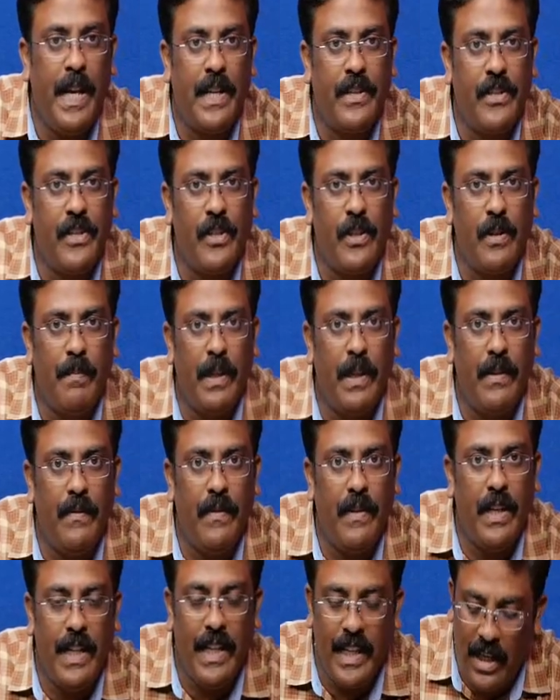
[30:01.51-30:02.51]
exist
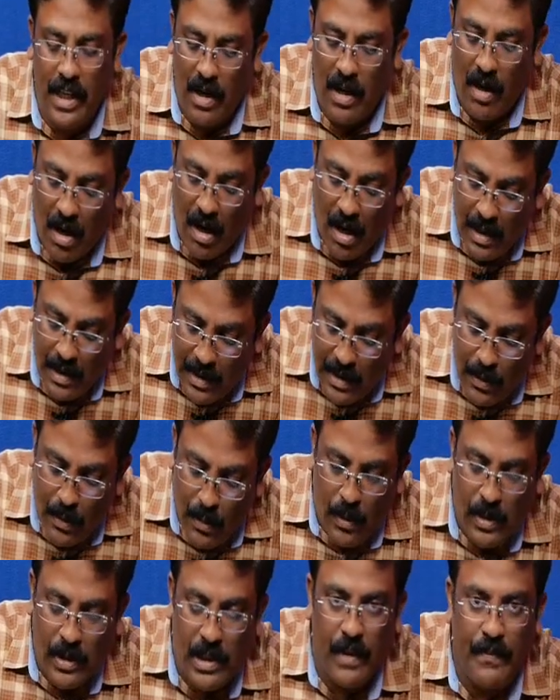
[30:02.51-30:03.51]
between the all other
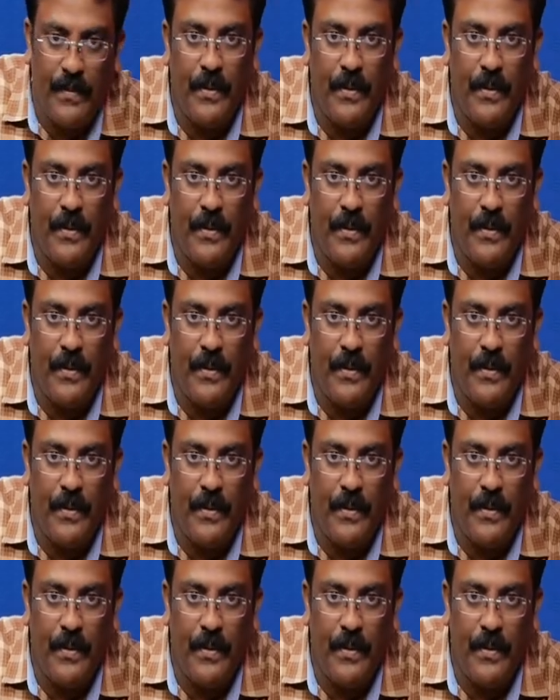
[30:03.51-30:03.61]
nodes of